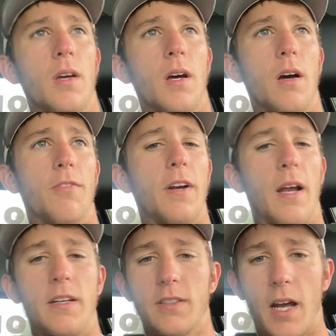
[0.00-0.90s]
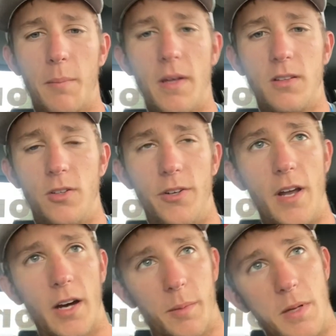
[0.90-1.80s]
But I figured I'd just kind of make this little
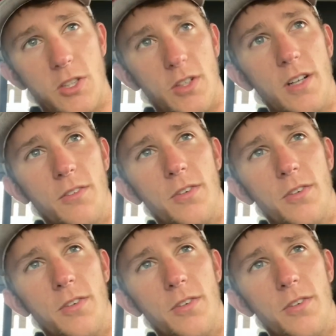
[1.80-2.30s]
documentary of